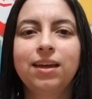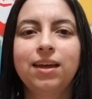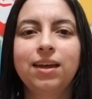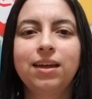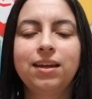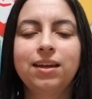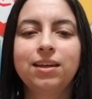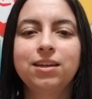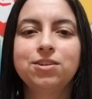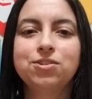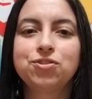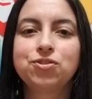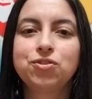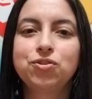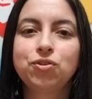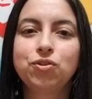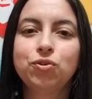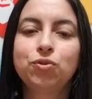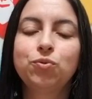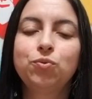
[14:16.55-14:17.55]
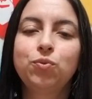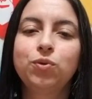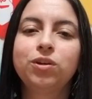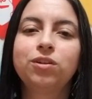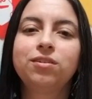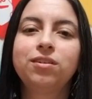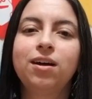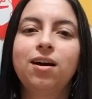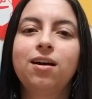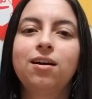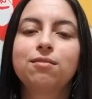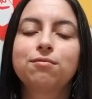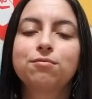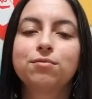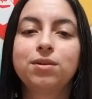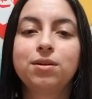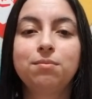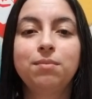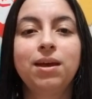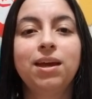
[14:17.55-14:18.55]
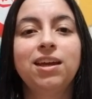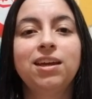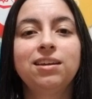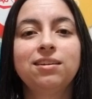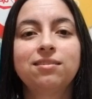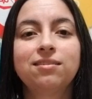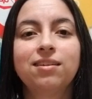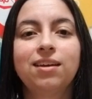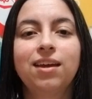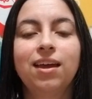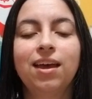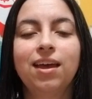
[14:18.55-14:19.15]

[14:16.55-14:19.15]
It is You Will Not Remain,